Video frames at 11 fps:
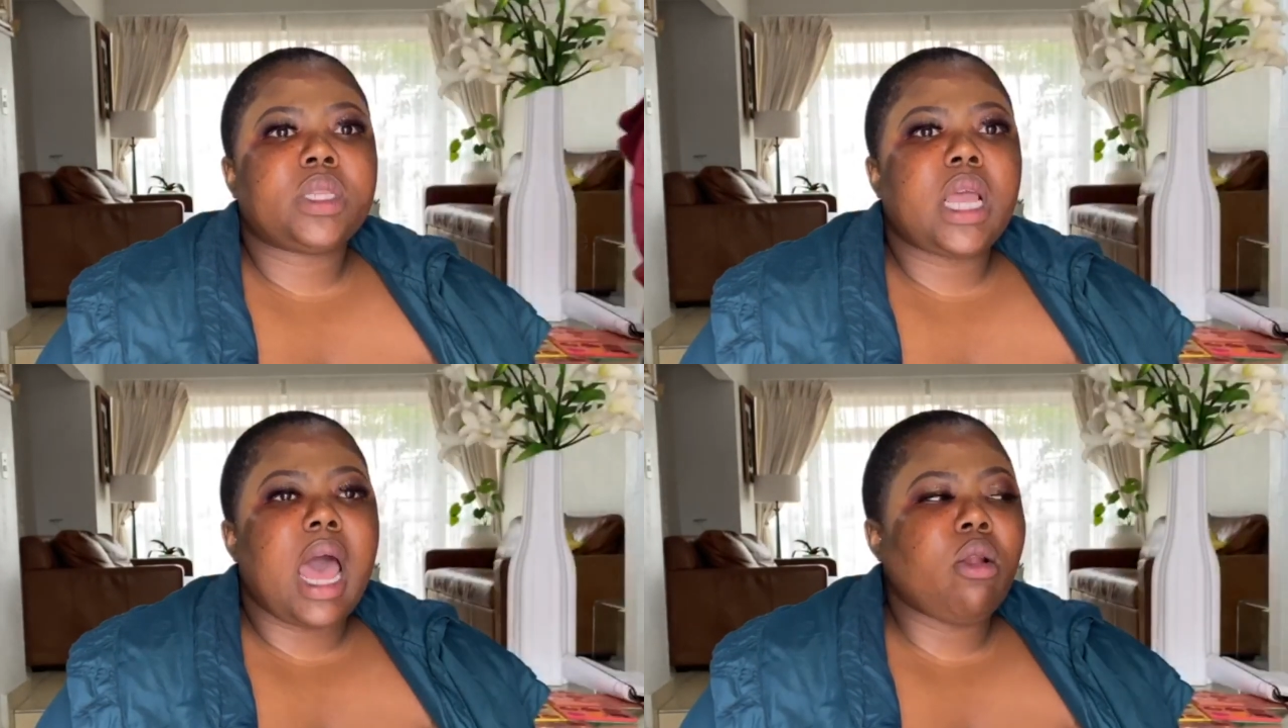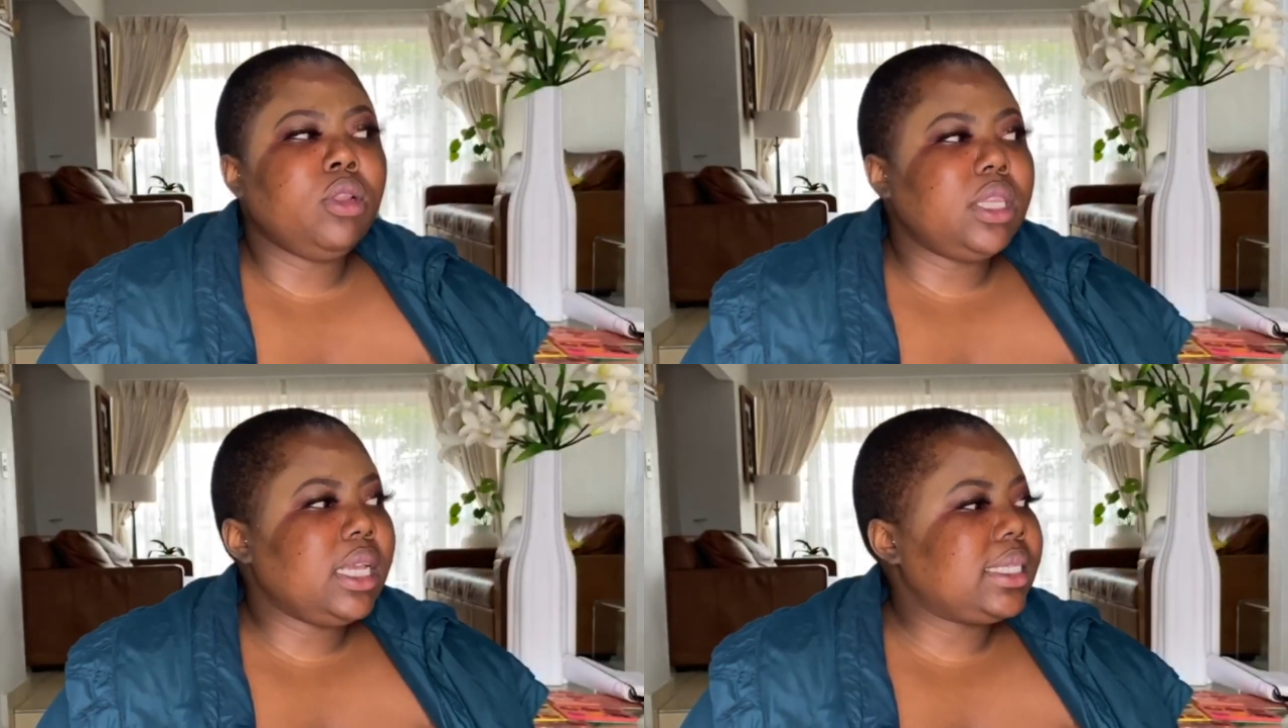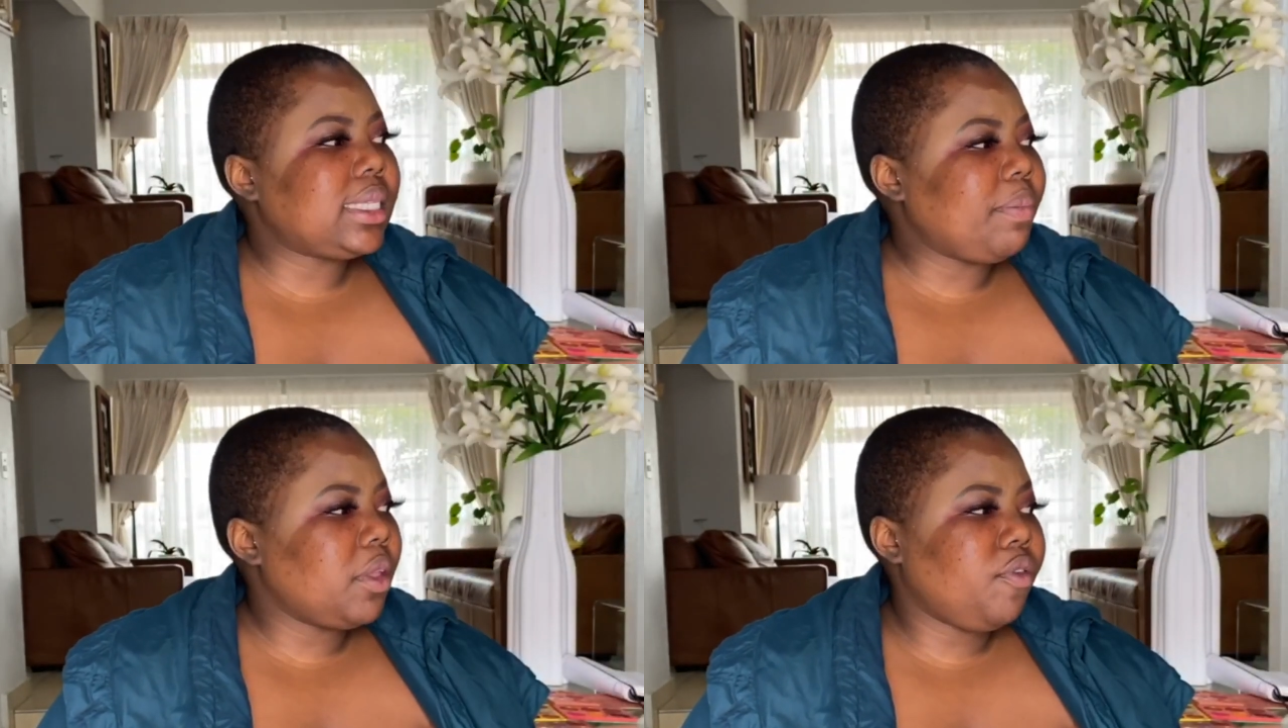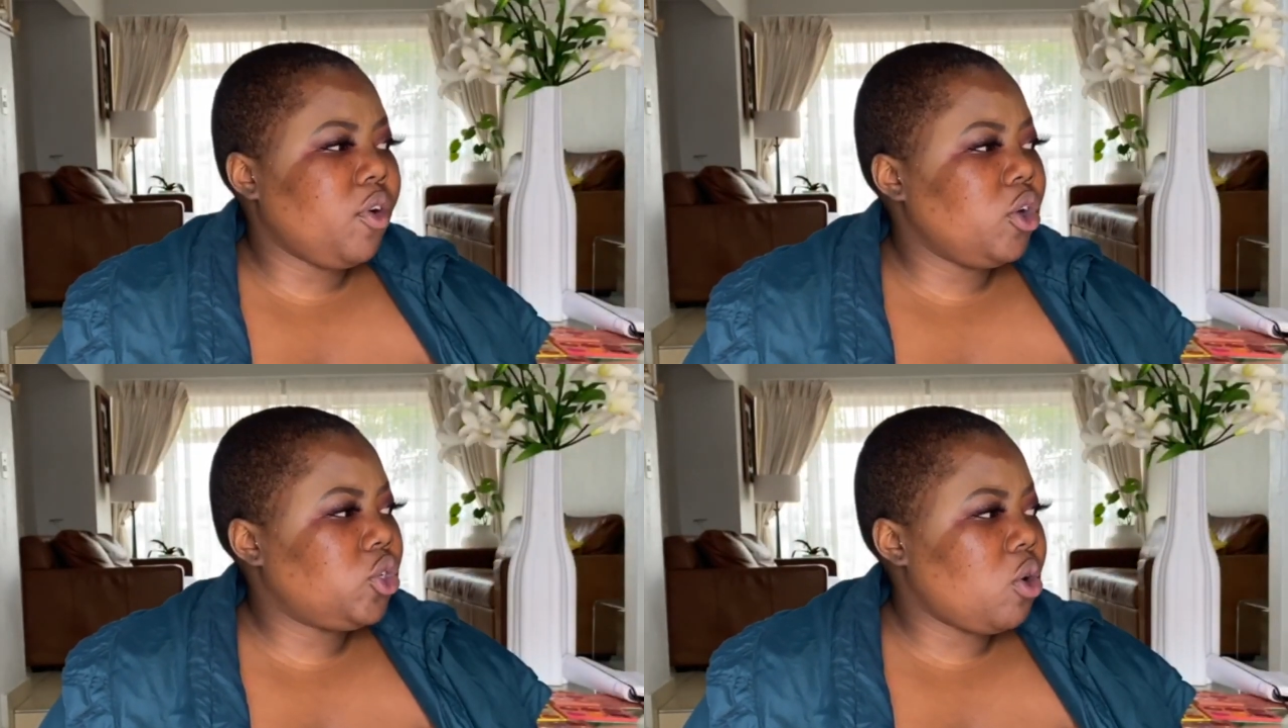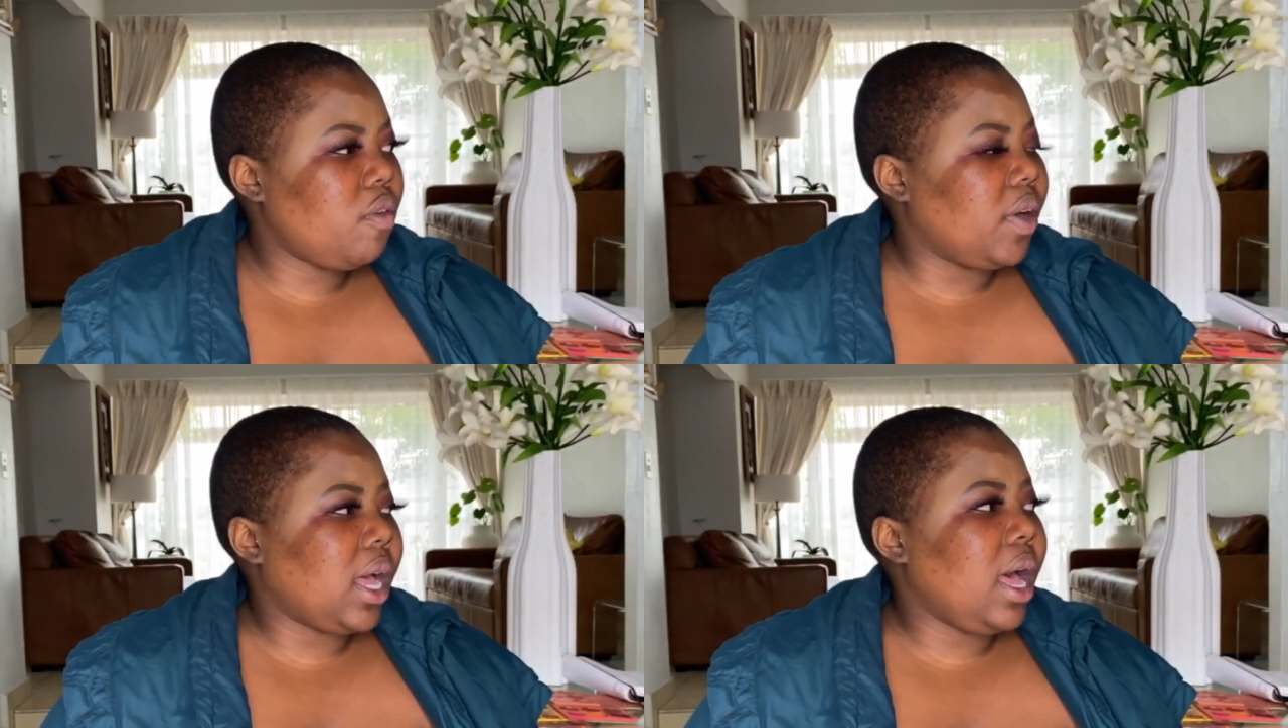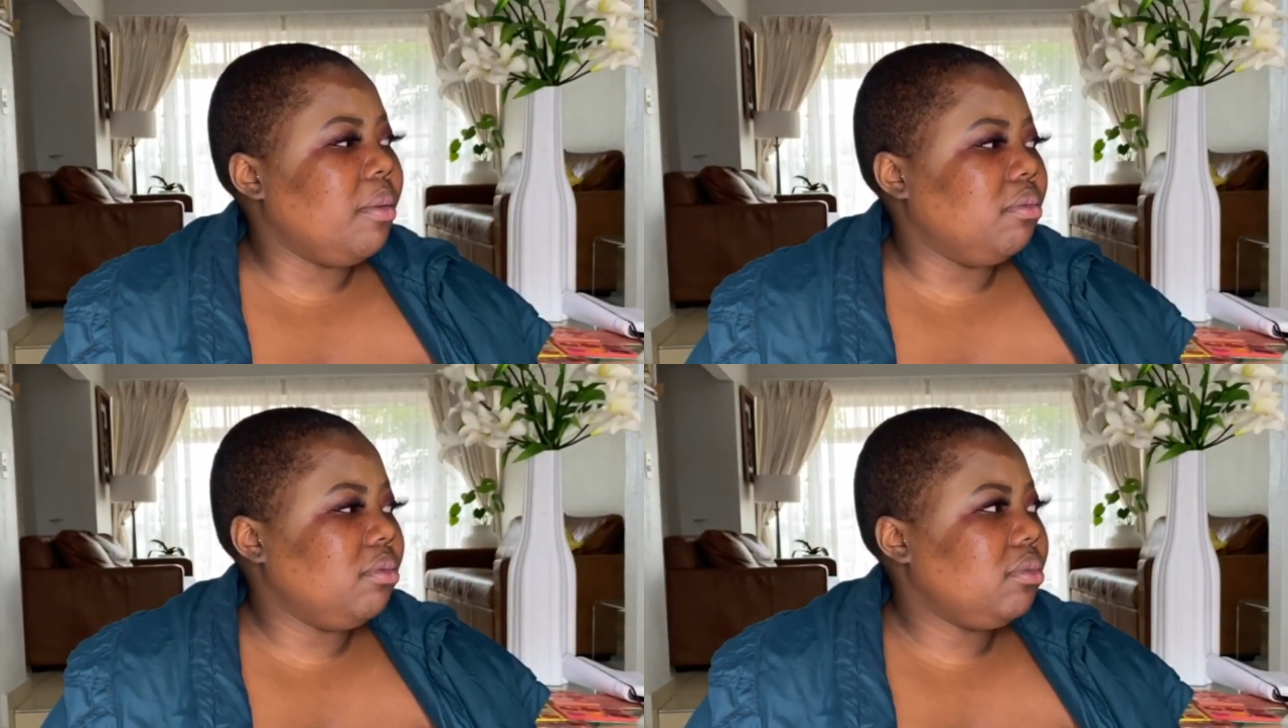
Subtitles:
I don't think it's something for her to overcome.